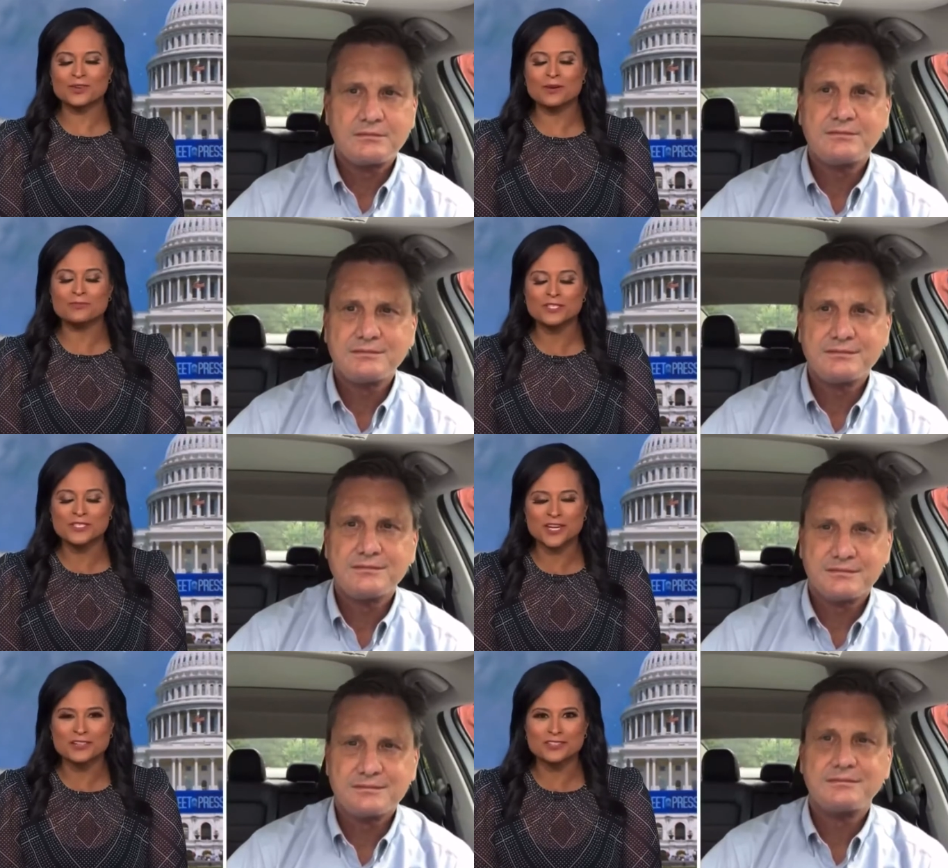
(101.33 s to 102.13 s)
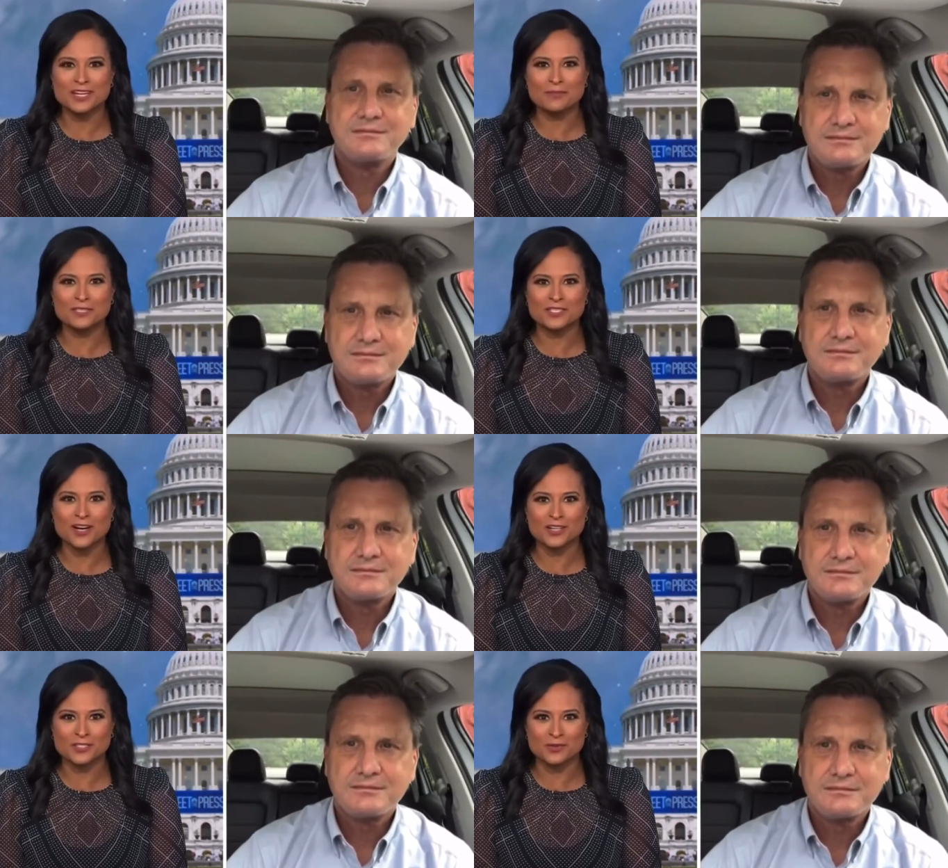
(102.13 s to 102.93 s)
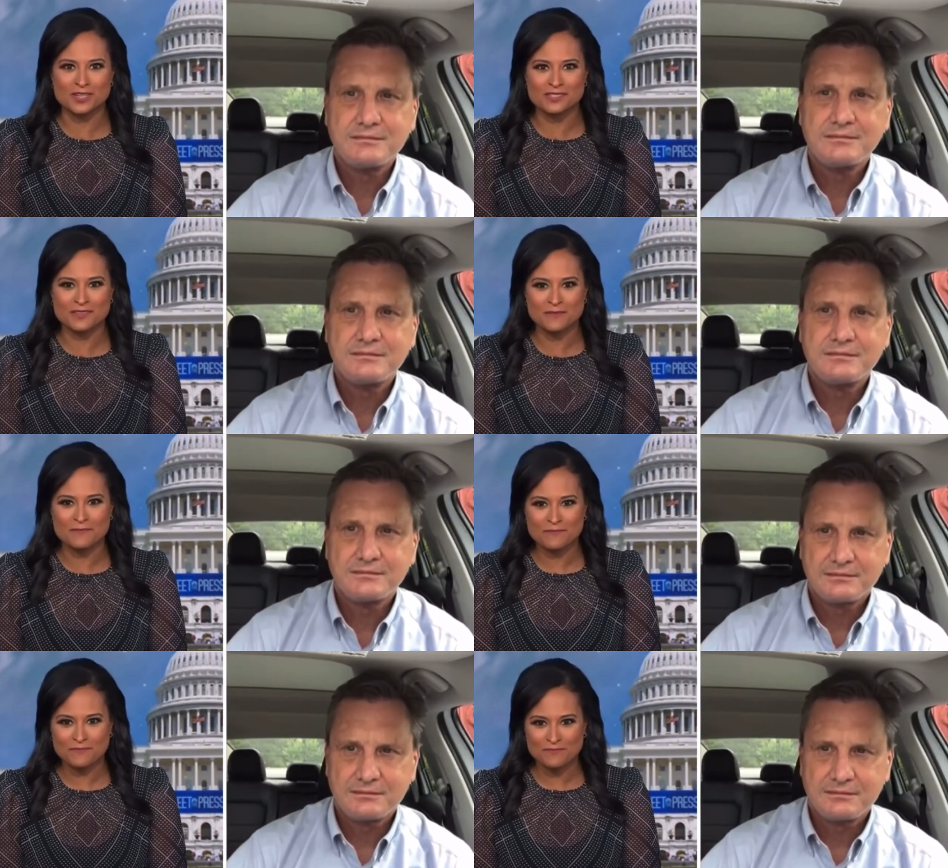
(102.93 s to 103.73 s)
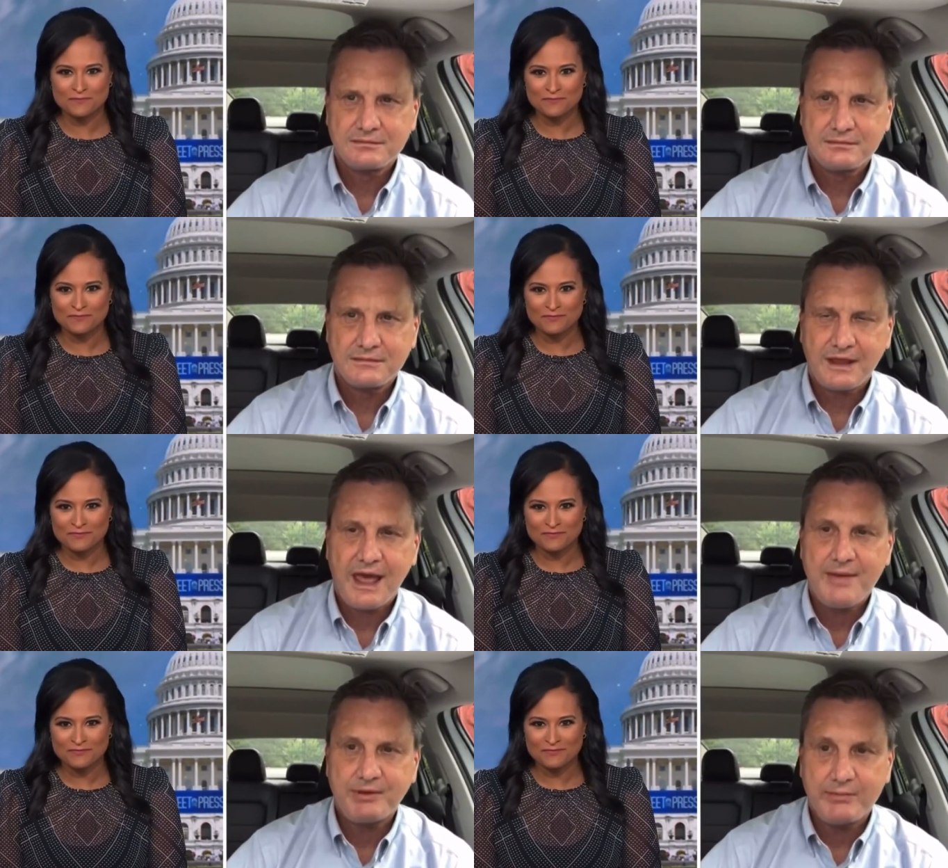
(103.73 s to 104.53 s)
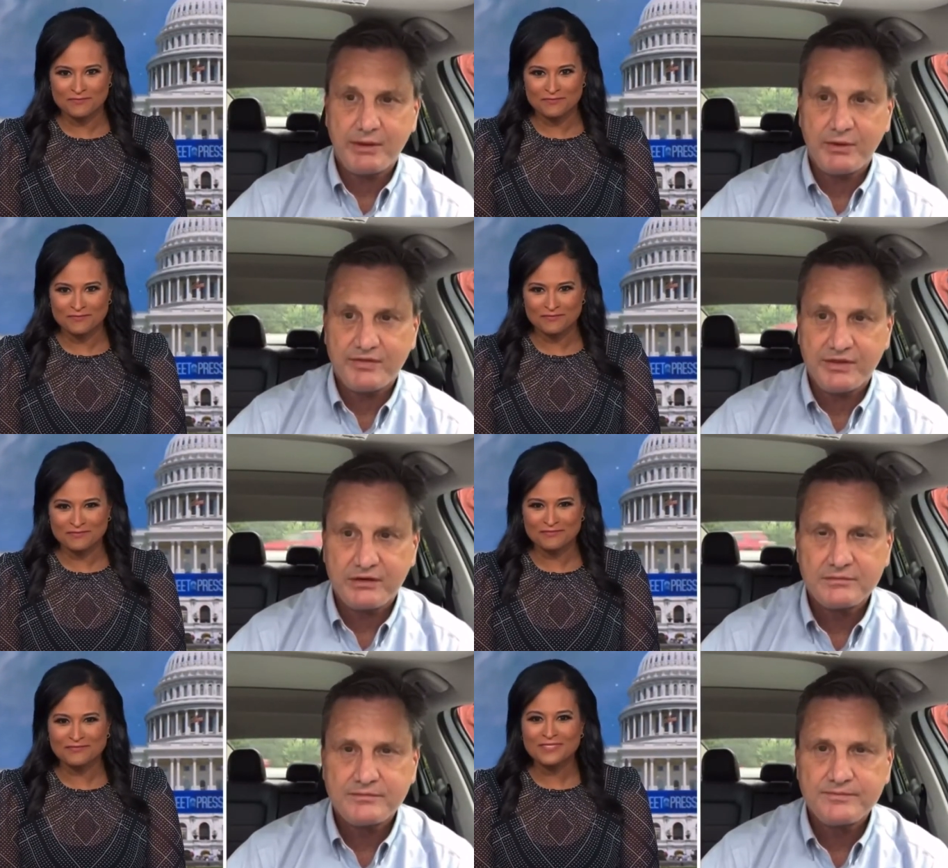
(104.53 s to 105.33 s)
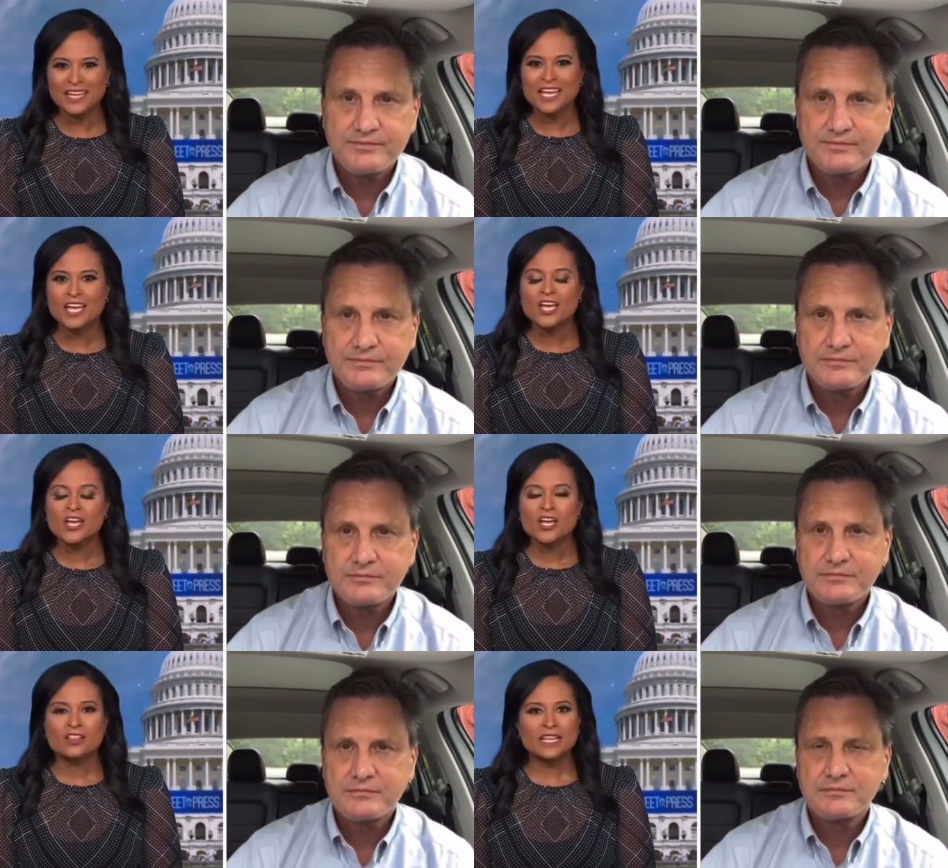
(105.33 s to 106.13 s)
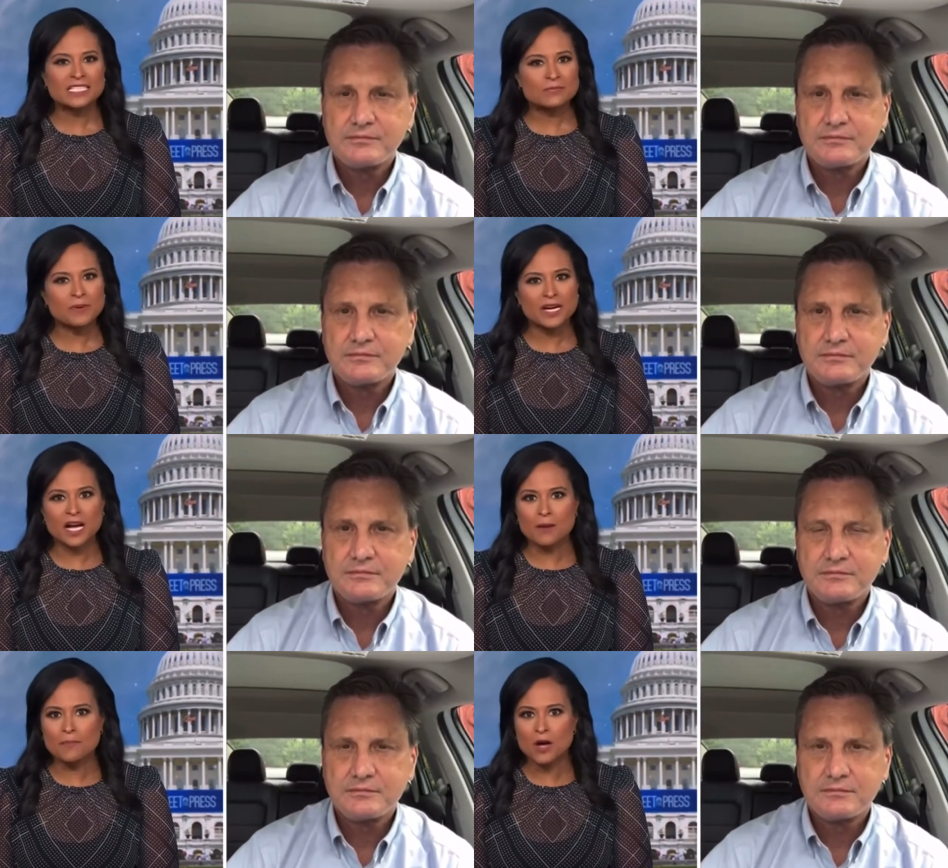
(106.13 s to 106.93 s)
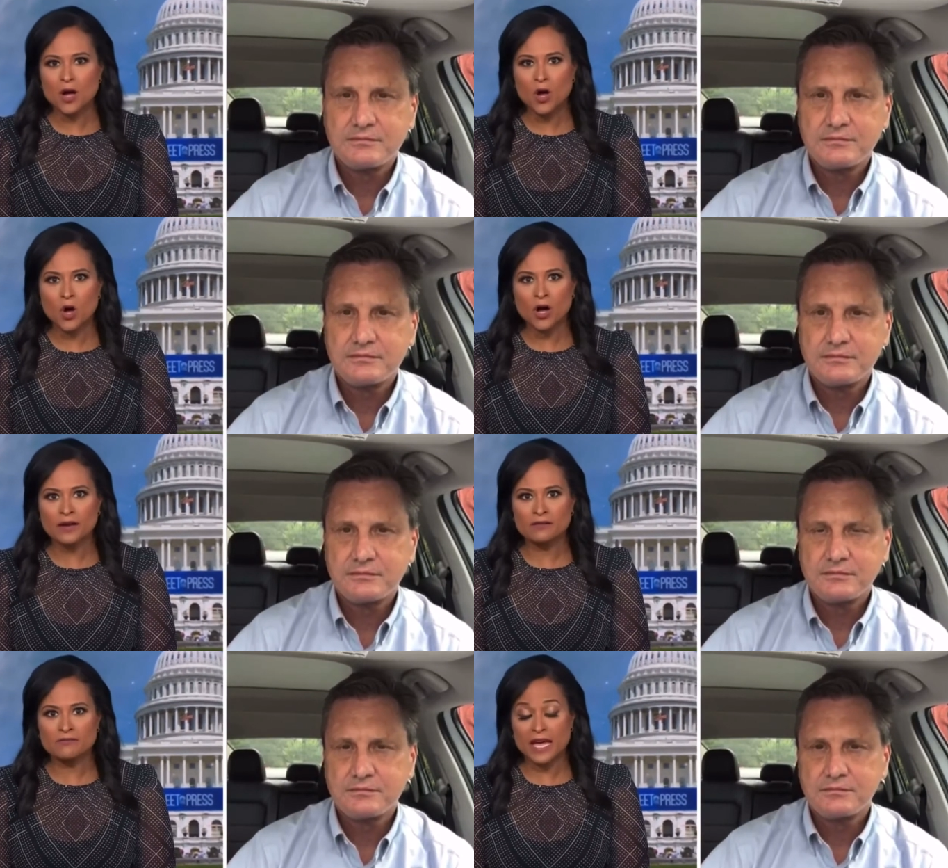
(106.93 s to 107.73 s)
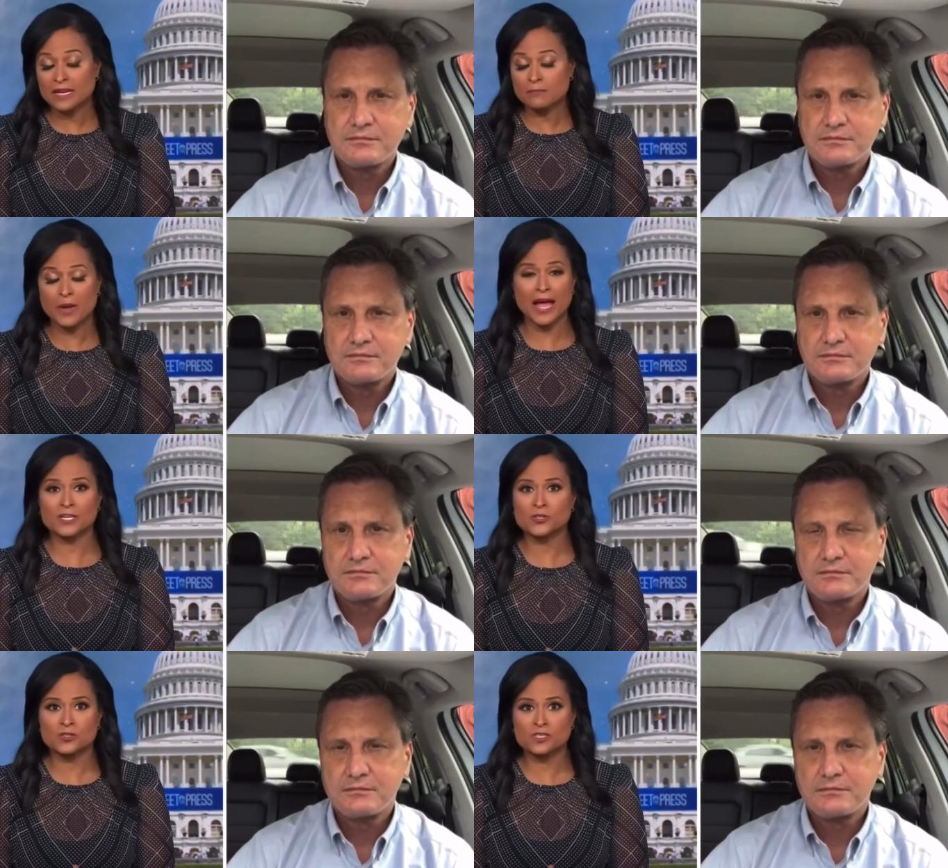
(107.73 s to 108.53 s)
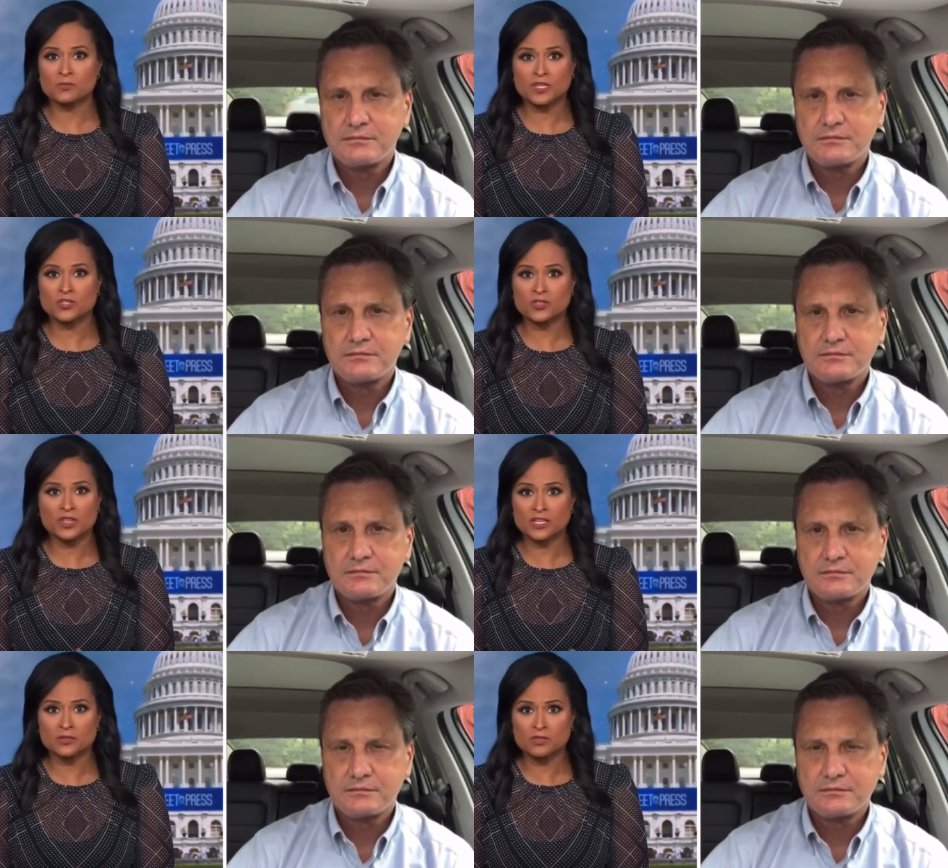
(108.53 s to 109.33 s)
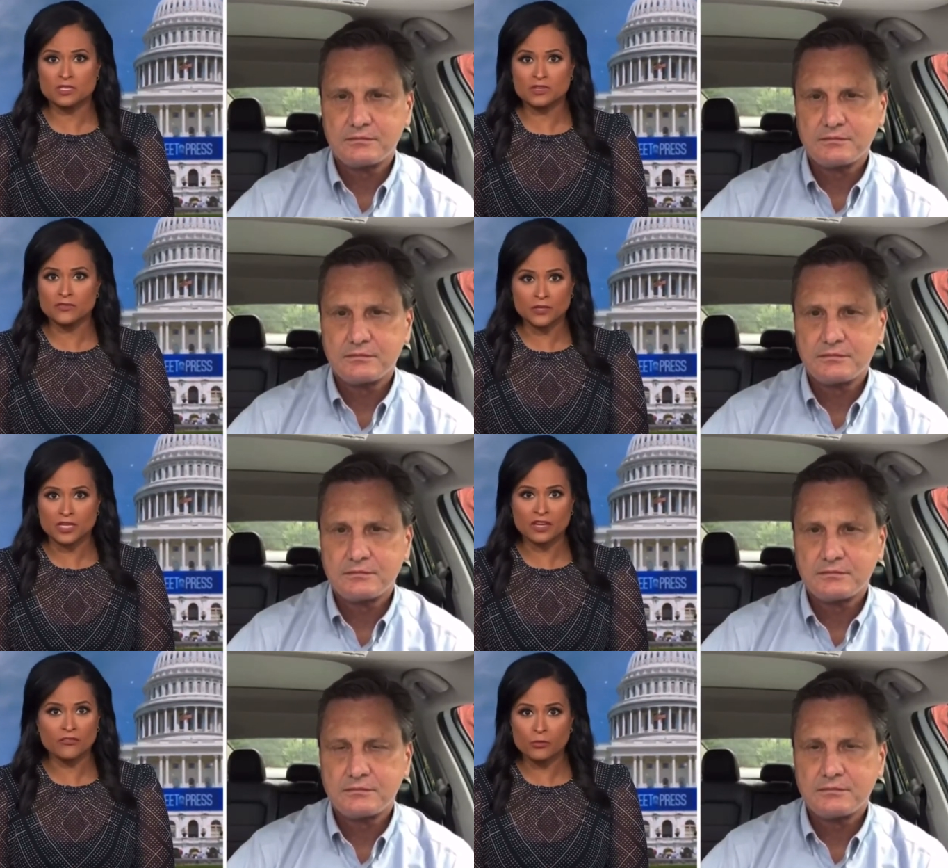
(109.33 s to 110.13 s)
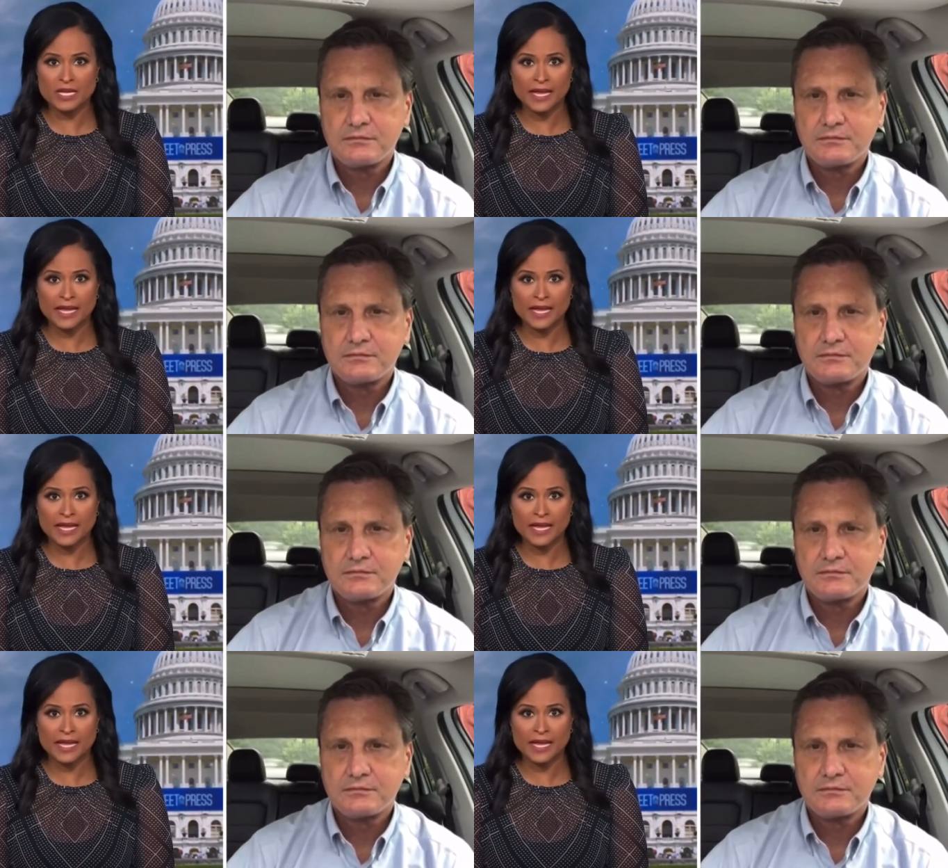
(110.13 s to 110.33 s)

Speaker 1: so I appreciate your stopping to talk to us.
Speaker 2: Happy to be with you.
Speaker 1: Let's pick up on that impassioned speech that you delivered, if we